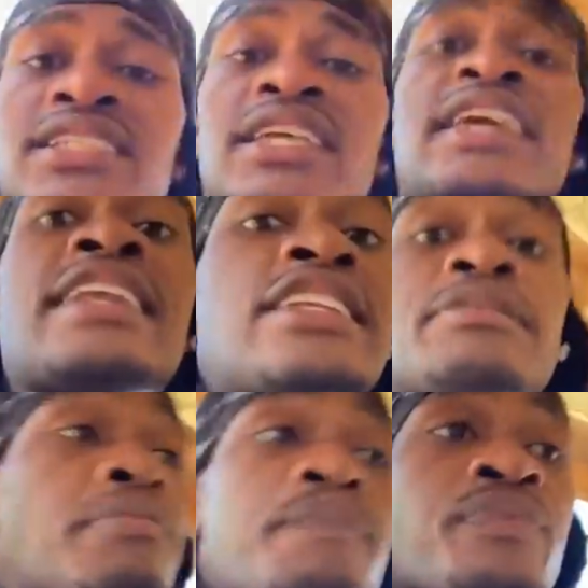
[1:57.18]
shit and
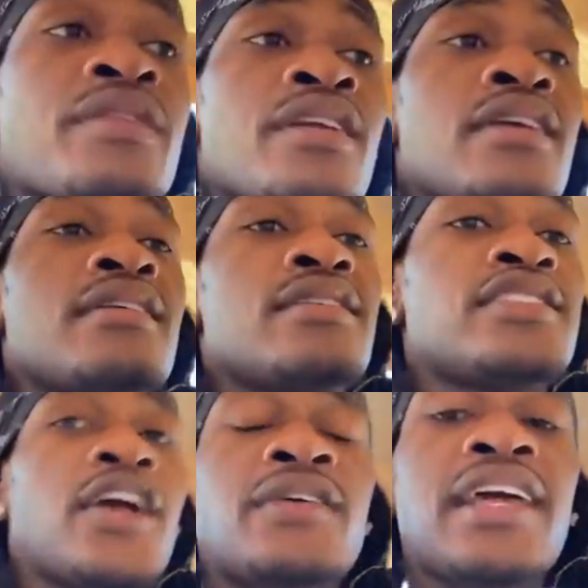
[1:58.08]

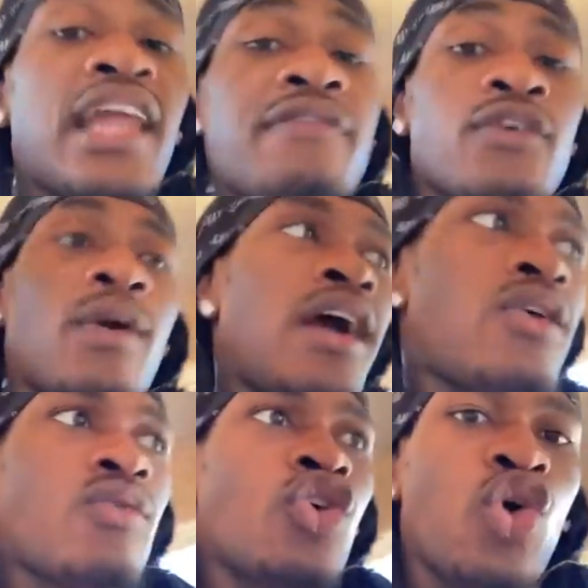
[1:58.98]
turn their life
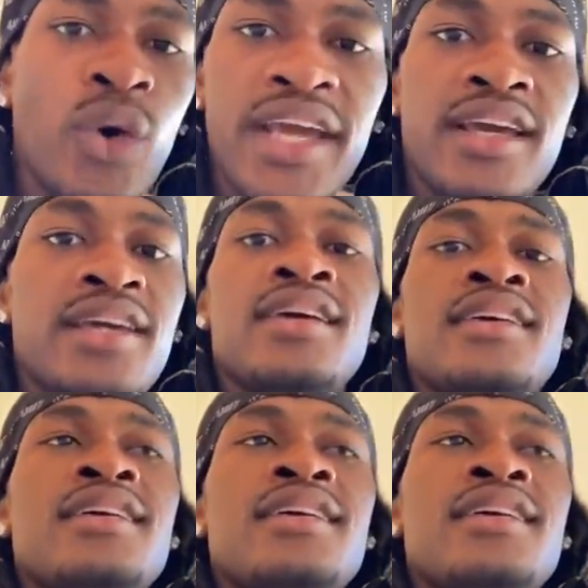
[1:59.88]
around quick,